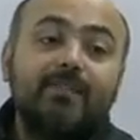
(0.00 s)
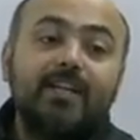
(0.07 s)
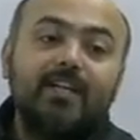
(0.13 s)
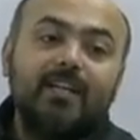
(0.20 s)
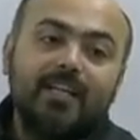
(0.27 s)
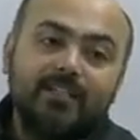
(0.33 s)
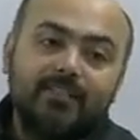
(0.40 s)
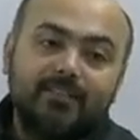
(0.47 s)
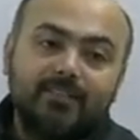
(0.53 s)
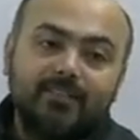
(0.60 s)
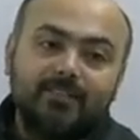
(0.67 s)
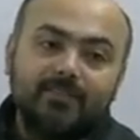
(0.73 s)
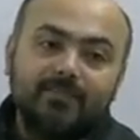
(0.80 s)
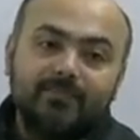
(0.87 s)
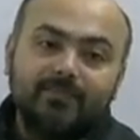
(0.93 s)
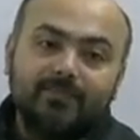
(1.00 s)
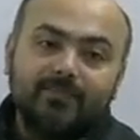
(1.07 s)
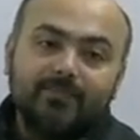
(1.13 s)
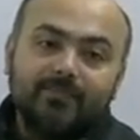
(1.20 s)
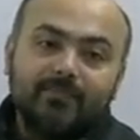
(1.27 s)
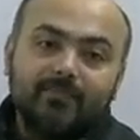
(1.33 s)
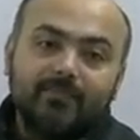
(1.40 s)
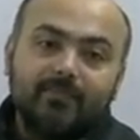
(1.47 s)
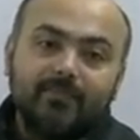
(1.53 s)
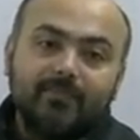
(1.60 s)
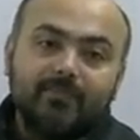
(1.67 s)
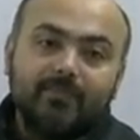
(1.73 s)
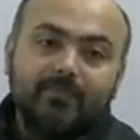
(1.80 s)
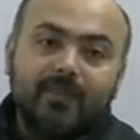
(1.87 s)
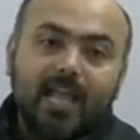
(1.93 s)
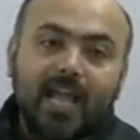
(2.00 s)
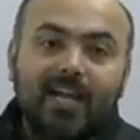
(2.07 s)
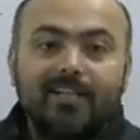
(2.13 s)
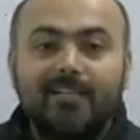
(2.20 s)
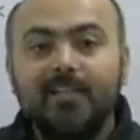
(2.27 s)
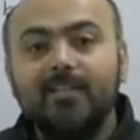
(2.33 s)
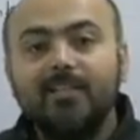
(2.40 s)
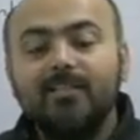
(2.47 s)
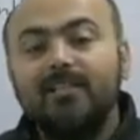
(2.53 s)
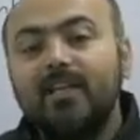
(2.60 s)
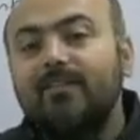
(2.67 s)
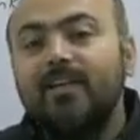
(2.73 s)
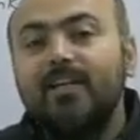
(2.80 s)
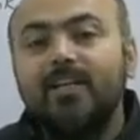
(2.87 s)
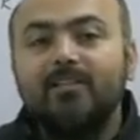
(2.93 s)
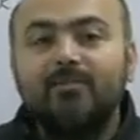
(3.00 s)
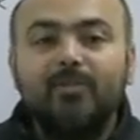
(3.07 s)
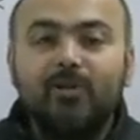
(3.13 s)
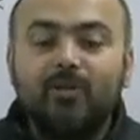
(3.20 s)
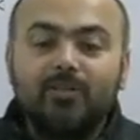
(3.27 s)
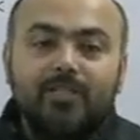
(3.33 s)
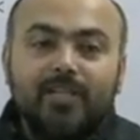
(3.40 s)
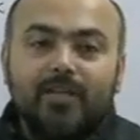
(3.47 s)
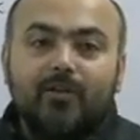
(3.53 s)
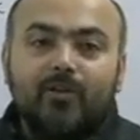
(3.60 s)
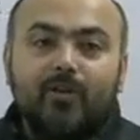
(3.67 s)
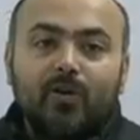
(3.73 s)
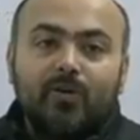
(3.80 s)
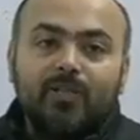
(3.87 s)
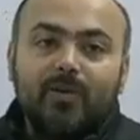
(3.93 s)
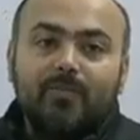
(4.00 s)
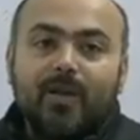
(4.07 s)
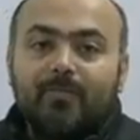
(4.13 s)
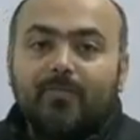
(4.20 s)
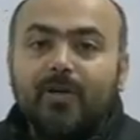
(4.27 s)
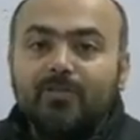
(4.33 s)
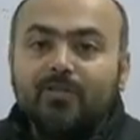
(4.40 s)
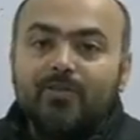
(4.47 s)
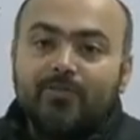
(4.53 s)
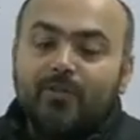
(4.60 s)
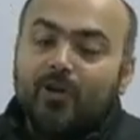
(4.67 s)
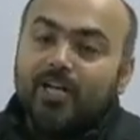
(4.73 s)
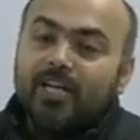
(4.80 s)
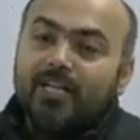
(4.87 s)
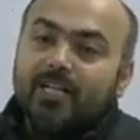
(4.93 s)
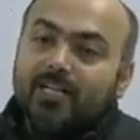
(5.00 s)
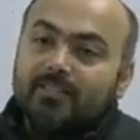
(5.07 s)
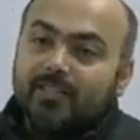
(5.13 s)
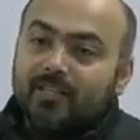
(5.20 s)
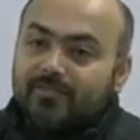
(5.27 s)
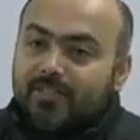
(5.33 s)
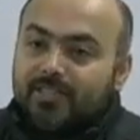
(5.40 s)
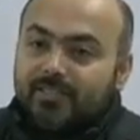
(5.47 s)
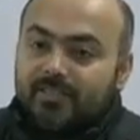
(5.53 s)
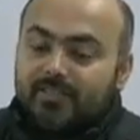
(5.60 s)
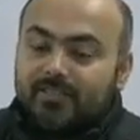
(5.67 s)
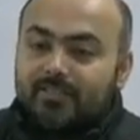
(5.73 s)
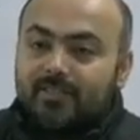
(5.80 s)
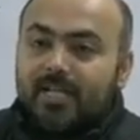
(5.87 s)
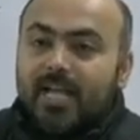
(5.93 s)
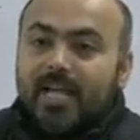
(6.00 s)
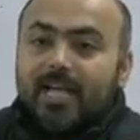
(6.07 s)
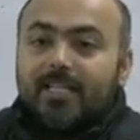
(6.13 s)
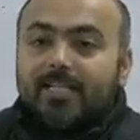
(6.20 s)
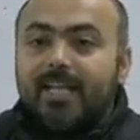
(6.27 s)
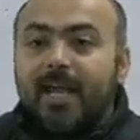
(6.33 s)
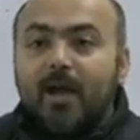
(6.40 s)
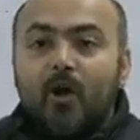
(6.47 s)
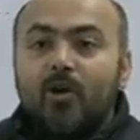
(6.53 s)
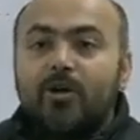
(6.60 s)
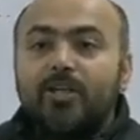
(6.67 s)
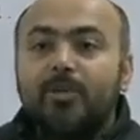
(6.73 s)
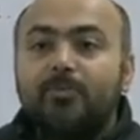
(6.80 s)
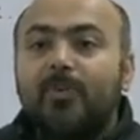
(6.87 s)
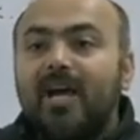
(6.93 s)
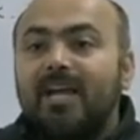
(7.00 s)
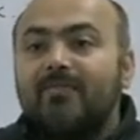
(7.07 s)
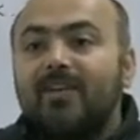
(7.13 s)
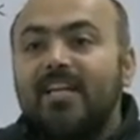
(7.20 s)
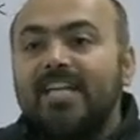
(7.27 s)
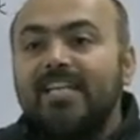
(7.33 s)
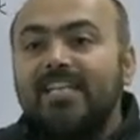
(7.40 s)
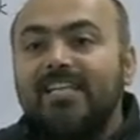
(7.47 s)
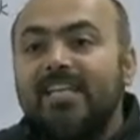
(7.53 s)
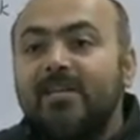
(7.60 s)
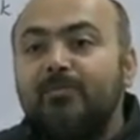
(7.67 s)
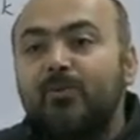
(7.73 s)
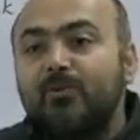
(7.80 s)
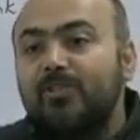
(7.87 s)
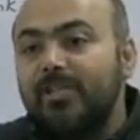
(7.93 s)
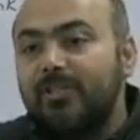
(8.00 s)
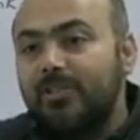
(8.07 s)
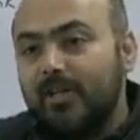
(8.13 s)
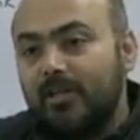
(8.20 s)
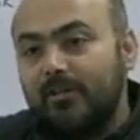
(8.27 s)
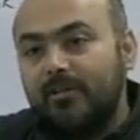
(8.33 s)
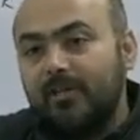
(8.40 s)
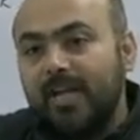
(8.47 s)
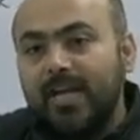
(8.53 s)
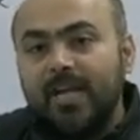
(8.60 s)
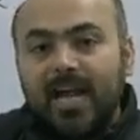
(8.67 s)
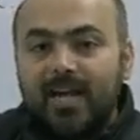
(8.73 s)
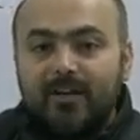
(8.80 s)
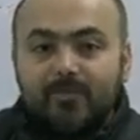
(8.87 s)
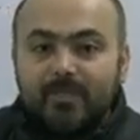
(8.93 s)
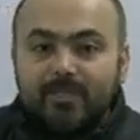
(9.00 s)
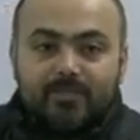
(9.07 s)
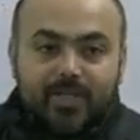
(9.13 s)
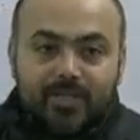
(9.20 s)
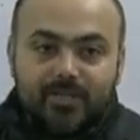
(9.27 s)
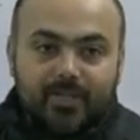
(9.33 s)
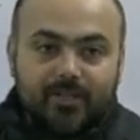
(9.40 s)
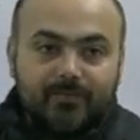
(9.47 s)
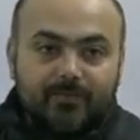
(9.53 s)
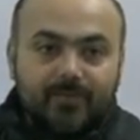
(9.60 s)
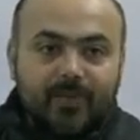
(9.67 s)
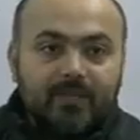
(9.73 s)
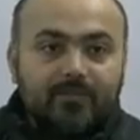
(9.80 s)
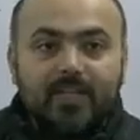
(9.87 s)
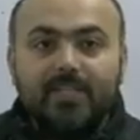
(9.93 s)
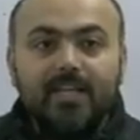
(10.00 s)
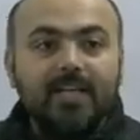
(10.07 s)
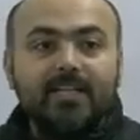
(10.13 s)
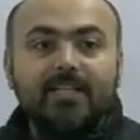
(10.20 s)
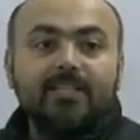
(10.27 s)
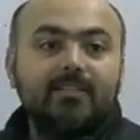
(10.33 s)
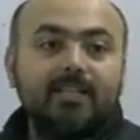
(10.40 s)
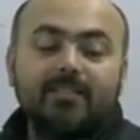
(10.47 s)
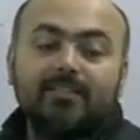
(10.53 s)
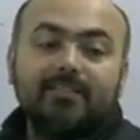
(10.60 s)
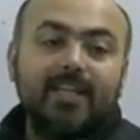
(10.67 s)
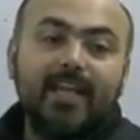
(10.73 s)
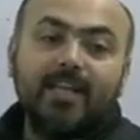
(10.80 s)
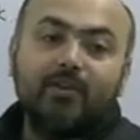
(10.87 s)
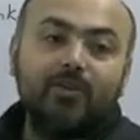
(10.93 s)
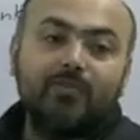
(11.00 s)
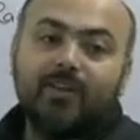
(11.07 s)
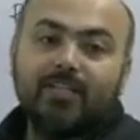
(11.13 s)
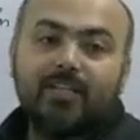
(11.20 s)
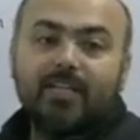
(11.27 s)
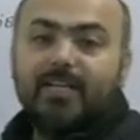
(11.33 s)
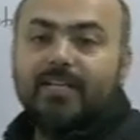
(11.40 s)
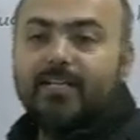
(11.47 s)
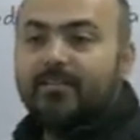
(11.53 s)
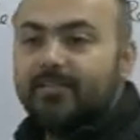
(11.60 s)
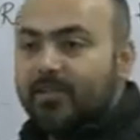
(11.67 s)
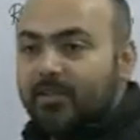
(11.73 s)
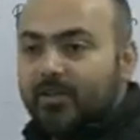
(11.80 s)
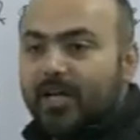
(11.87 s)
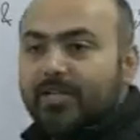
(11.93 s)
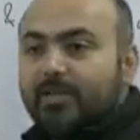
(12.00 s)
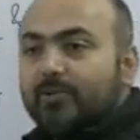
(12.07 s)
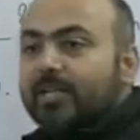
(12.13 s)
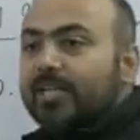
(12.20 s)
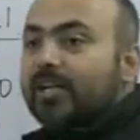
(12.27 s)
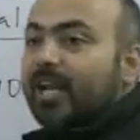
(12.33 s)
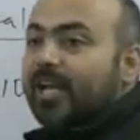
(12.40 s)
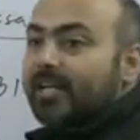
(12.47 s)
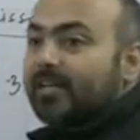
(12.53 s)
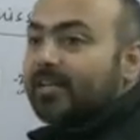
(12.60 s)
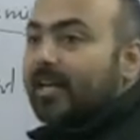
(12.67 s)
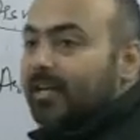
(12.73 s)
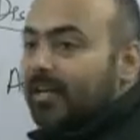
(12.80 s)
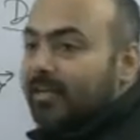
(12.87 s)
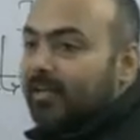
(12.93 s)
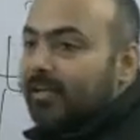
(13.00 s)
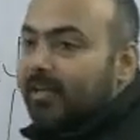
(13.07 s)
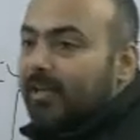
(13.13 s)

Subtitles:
days. Until the 7 days, because see, the members of All India services, they occupy very key position in administration, whether it is the state or whether it is a UT like Delhi,